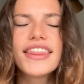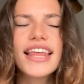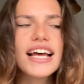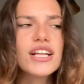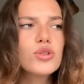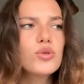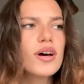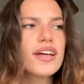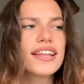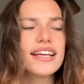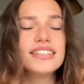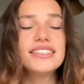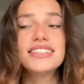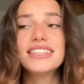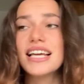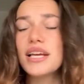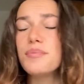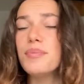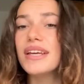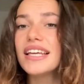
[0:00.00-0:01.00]
That's why they
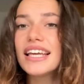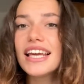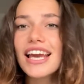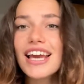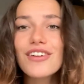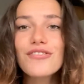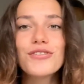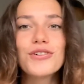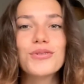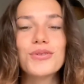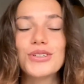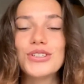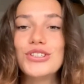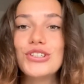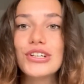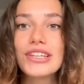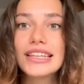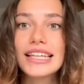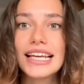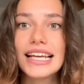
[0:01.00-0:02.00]
say be careful what
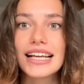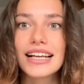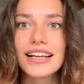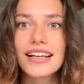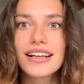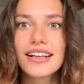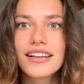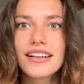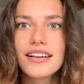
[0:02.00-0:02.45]
you think.